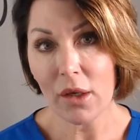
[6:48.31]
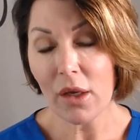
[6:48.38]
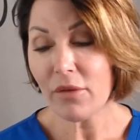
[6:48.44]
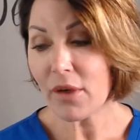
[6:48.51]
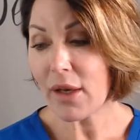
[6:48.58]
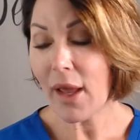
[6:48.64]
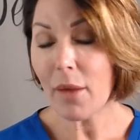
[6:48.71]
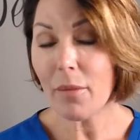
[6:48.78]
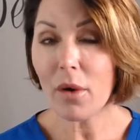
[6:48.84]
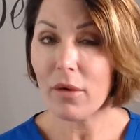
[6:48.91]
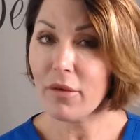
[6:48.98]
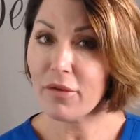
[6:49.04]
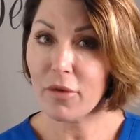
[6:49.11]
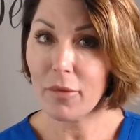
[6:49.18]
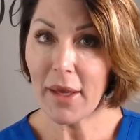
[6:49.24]
If you'd like more
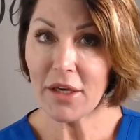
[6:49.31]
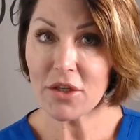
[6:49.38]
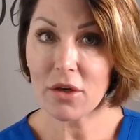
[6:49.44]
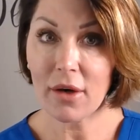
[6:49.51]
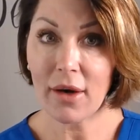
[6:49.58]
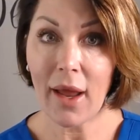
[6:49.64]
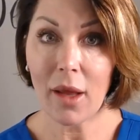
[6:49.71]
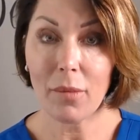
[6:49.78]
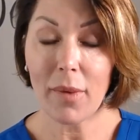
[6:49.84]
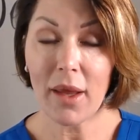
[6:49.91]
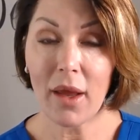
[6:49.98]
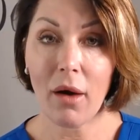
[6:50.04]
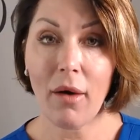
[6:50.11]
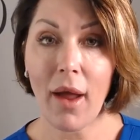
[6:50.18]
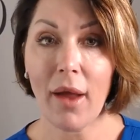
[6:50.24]
information on
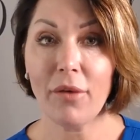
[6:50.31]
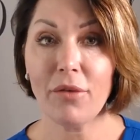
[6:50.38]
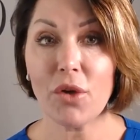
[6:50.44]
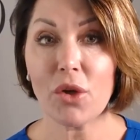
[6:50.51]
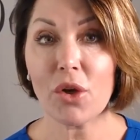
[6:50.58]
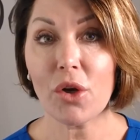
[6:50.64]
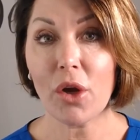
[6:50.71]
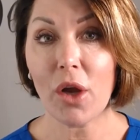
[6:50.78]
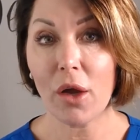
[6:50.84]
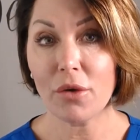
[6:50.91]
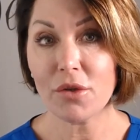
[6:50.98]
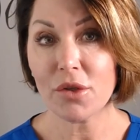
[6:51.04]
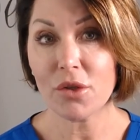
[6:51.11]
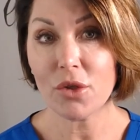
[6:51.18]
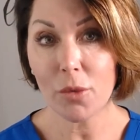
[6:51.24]
IPRF, you can go
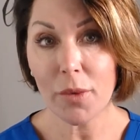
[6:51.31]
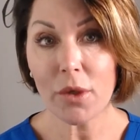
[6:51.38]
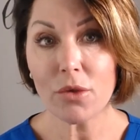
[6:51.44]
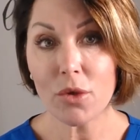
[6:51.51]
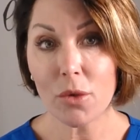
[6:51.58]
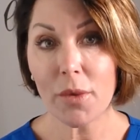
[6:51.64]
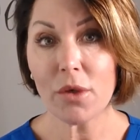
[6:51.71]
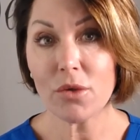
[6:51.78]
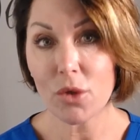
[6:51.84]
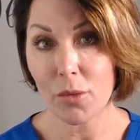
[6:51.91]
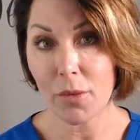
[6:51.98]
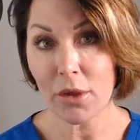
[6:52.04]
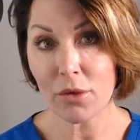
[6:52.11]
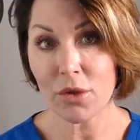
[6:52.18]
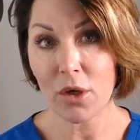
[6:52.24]
to
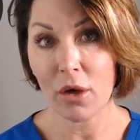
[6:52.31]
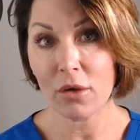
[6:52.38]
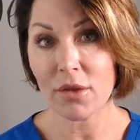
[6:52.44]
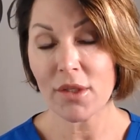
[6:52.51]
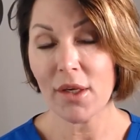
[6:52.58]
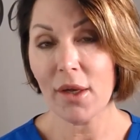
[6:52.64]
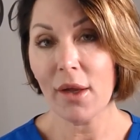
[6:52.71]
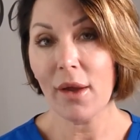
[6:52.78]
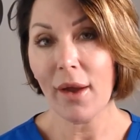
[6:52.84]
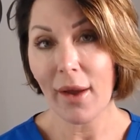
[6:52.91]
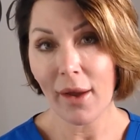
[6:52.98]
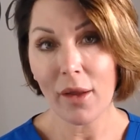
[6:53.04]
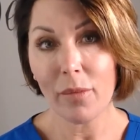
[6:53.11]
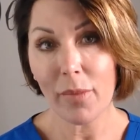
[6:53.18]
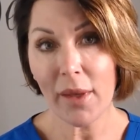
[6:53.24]

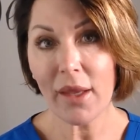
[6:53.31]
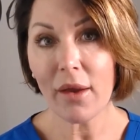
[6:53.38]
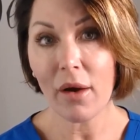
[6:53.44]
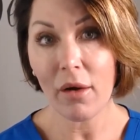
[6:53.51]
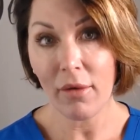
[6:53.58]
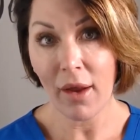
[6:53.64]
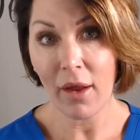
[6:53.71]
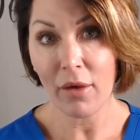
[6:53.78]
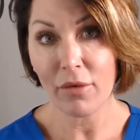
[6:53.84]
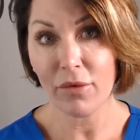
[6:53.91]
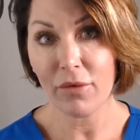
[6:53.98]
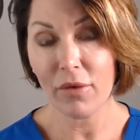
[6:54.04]
www.iprf.com